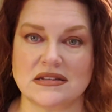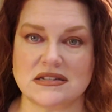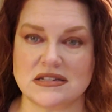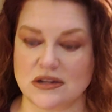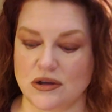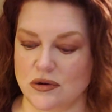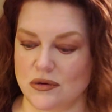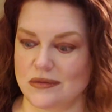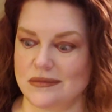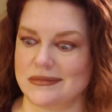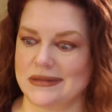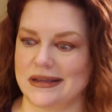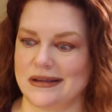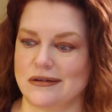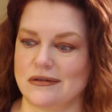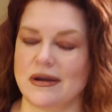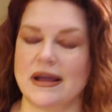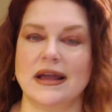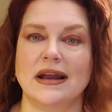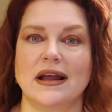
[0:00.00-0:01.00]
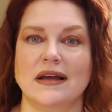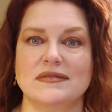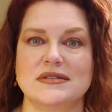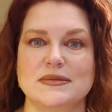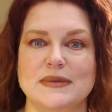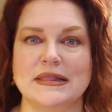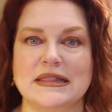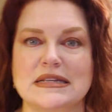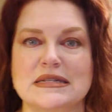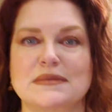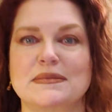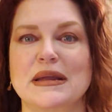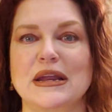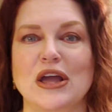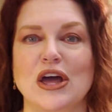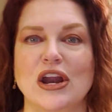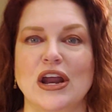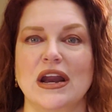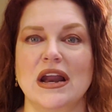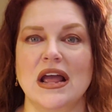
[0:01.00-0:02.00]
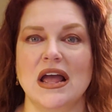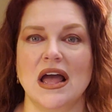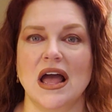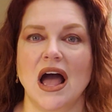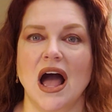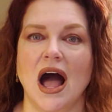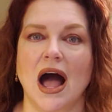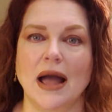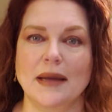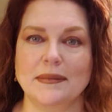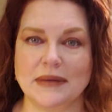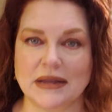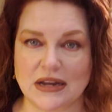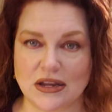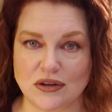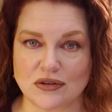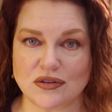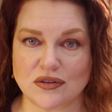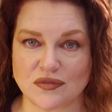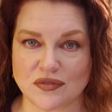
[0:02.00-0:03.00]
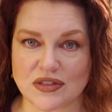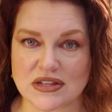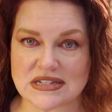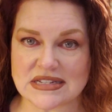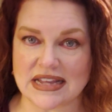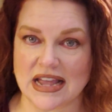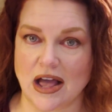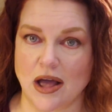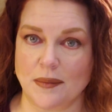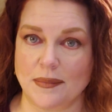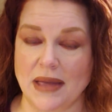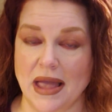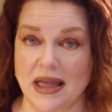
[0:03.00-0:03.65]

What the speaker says: So like, great, I've spent this money on it, I'm going to use it for the scalp.